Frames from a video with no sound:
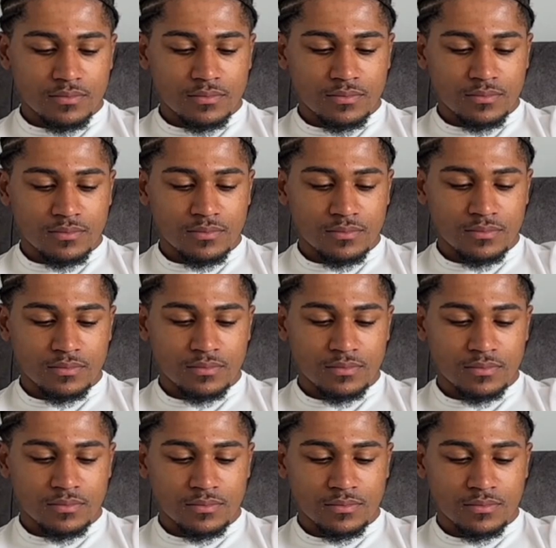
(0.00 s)

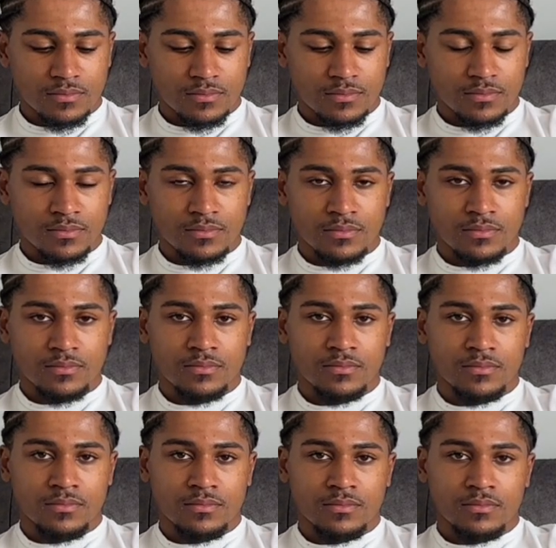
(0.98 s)

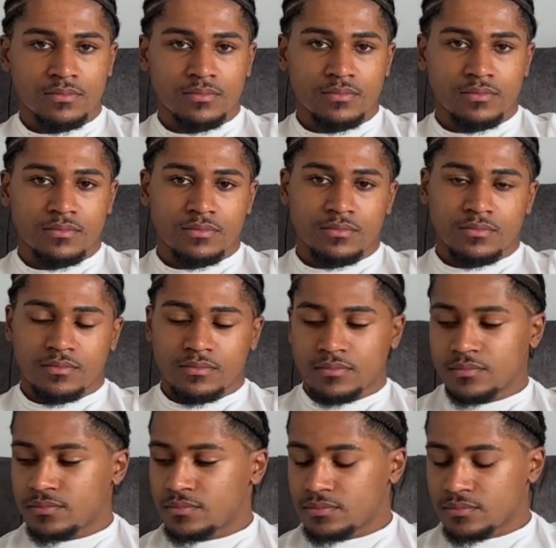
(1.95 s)

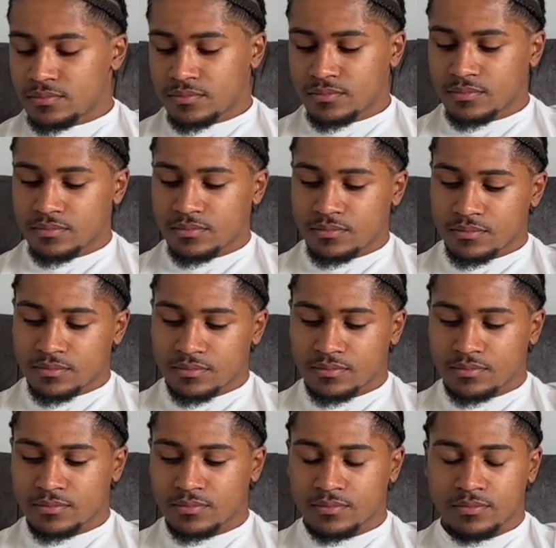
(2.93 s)

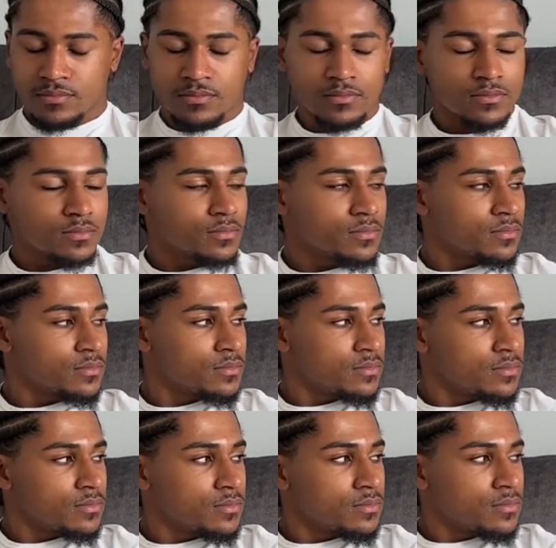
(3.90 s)

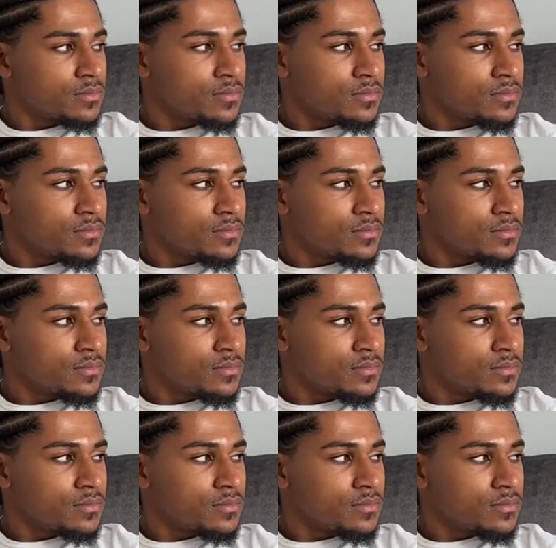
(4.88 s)
No words are spoken by the person on screen.